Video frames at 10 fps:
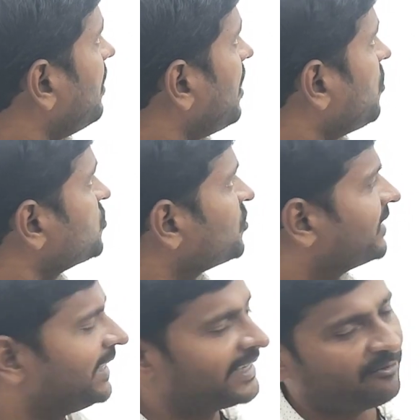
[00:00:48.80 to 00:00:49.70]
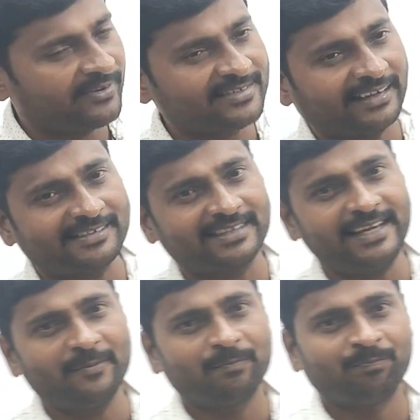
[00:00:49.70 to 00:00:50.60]
How to get
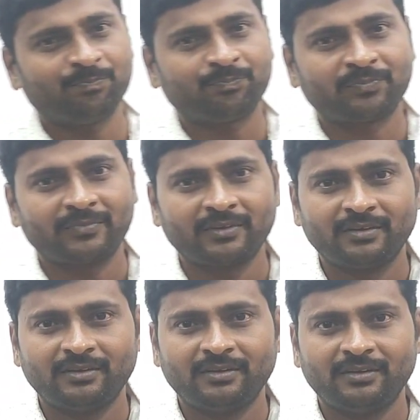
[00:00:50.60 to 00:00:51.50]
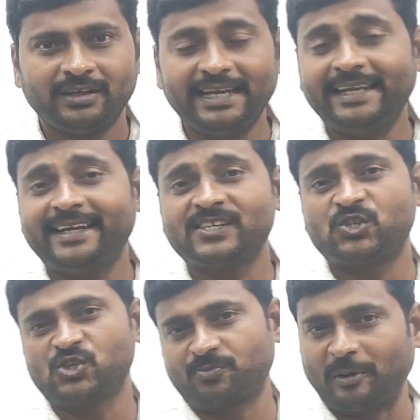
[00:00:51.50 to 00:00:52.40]
efficiency in
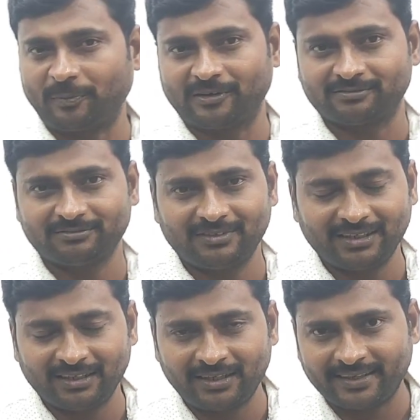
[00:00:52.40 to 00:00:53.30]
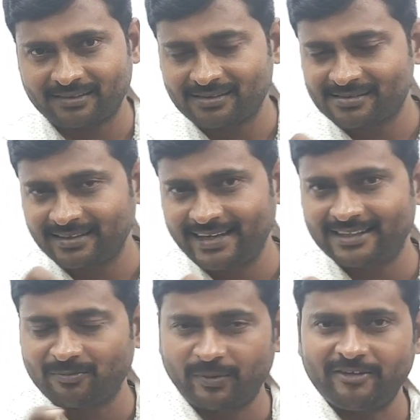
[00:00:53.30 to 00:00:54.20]
English newspaper. Let us
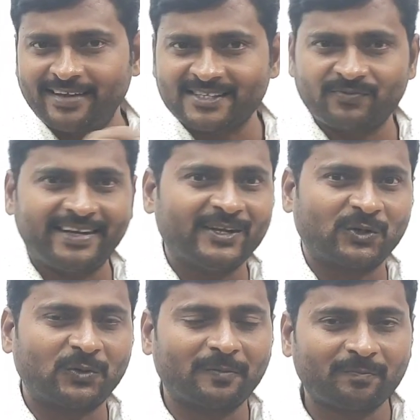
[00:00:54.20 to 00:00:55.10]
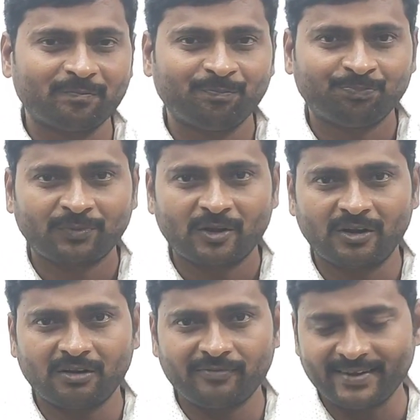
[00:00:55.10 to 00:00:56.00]
see in the previous video,
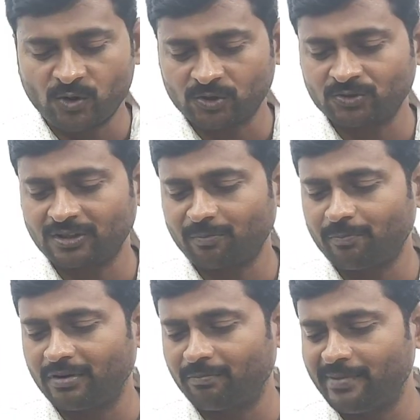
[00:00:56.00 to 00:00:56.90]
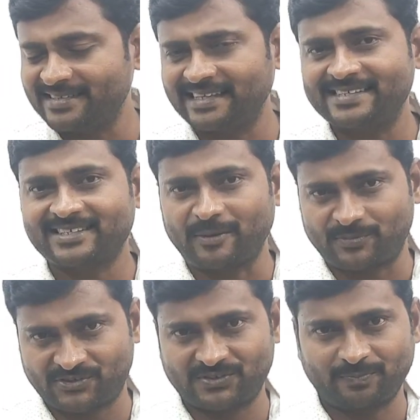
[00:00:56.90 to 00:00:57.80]
we go through the basic
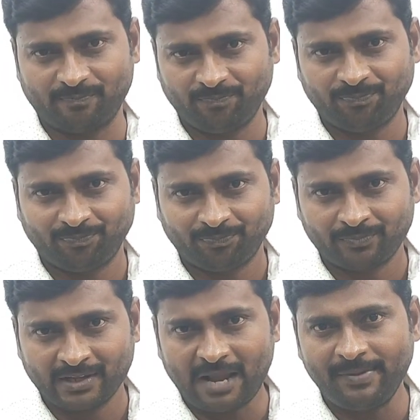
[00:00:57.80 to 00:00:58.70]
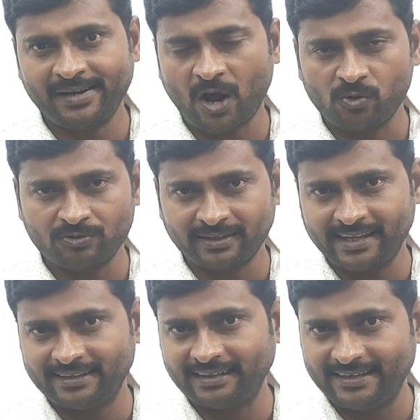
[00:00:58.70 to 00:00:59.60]
steps. I mean how to
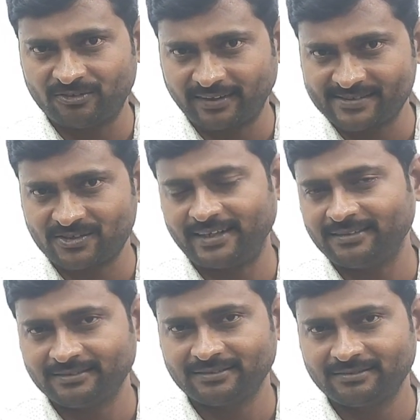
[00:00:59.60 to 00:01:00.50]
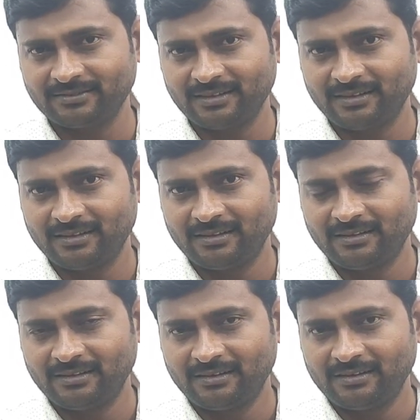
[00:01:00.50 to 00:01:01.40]
get interested.
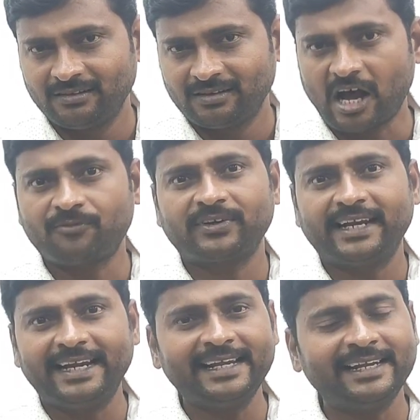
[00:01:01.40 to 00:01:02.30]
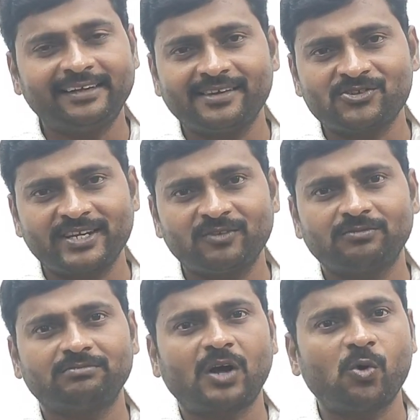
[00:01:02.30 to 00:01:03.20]
After getting
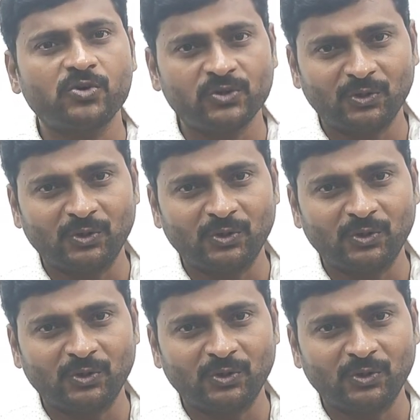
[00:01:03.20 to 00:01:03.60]
interesting, how you